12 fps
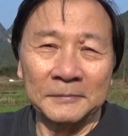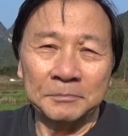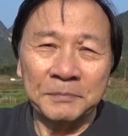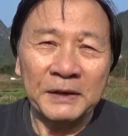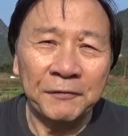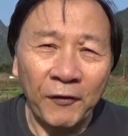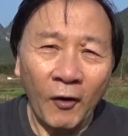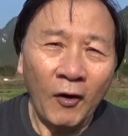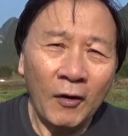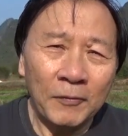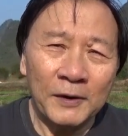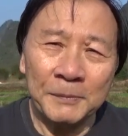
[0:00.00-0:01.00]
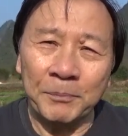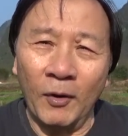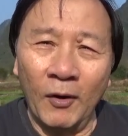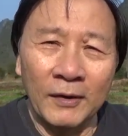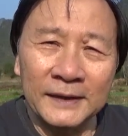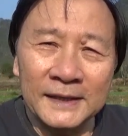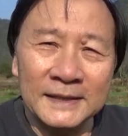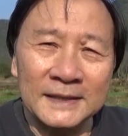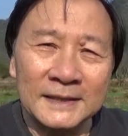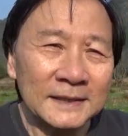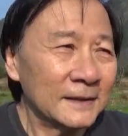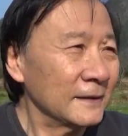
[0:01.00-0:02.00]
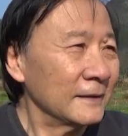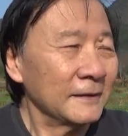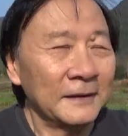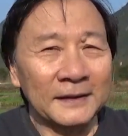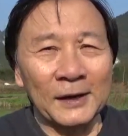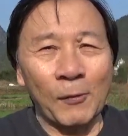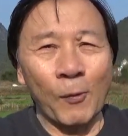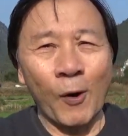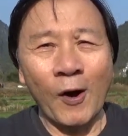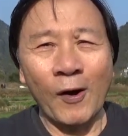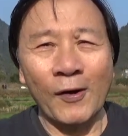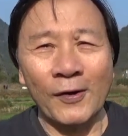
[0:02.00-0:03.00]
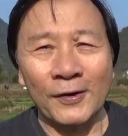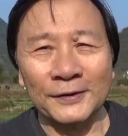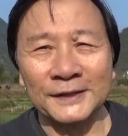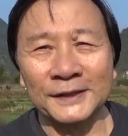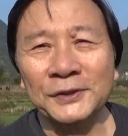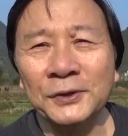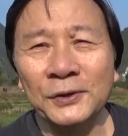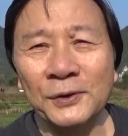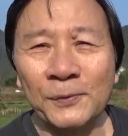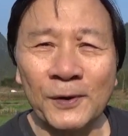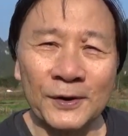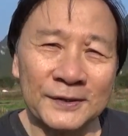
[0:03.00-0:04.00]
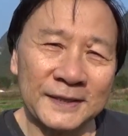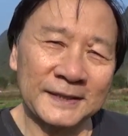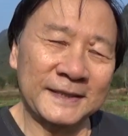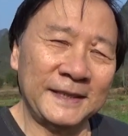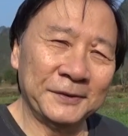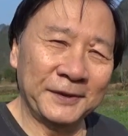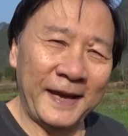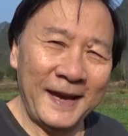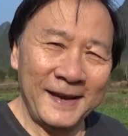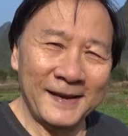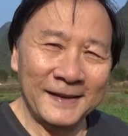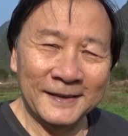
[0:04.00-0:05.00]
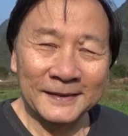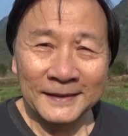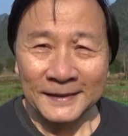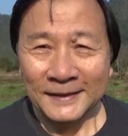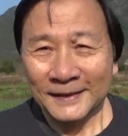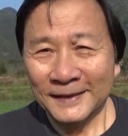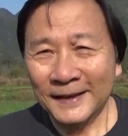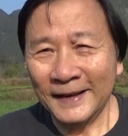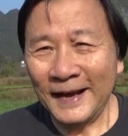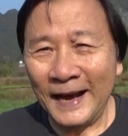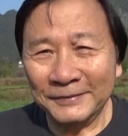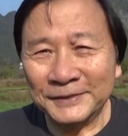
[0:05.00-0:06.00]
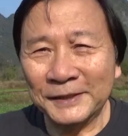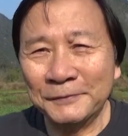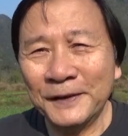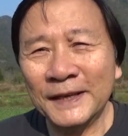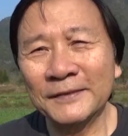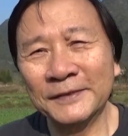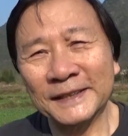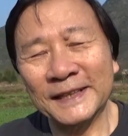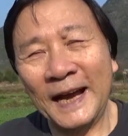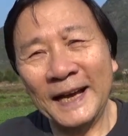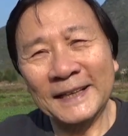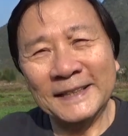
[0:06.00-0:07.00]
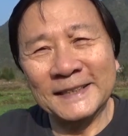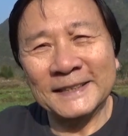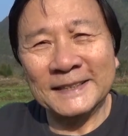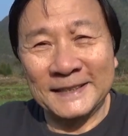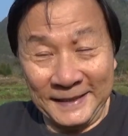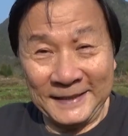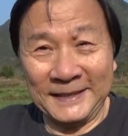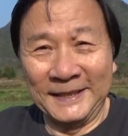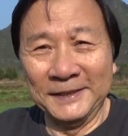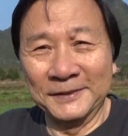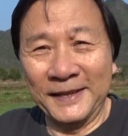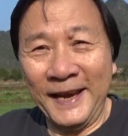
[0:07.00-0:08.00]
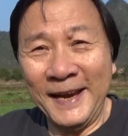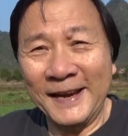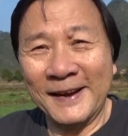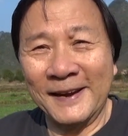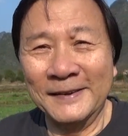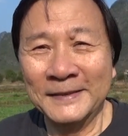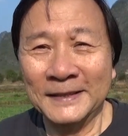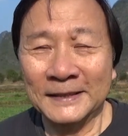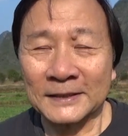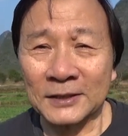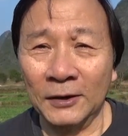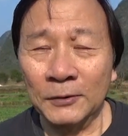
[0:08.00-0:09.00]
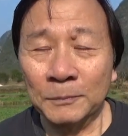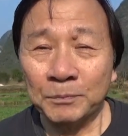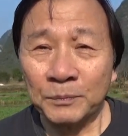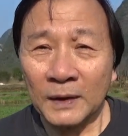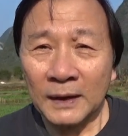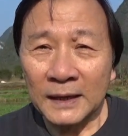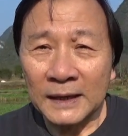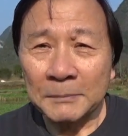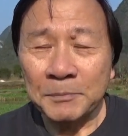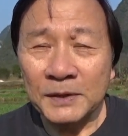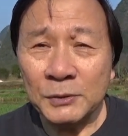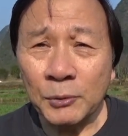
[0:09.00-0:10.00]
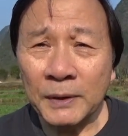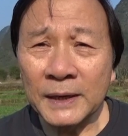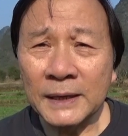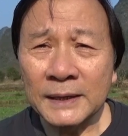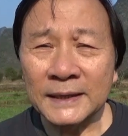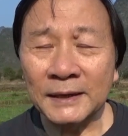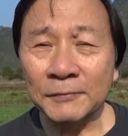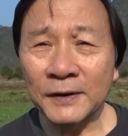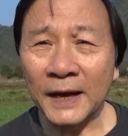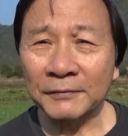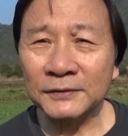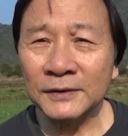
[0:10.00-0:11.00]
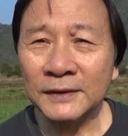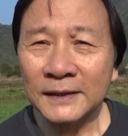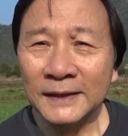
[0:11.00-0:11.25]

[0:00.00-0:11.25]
before we born, the world, the universe is still there. After we died, it's still there. So in between, then we have to,